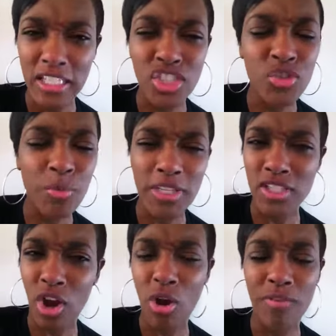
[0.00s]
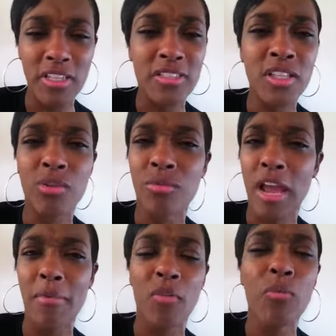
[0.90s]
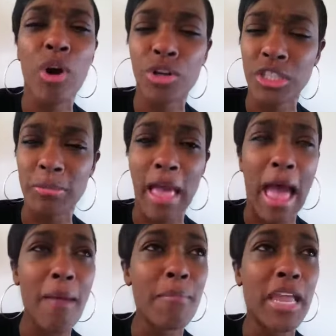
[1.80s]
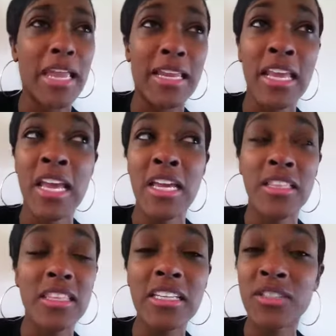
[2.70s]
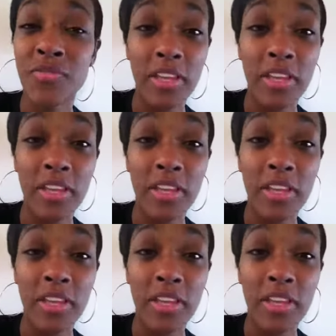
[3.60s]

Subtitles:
switched over into the realm of worship. I mean, this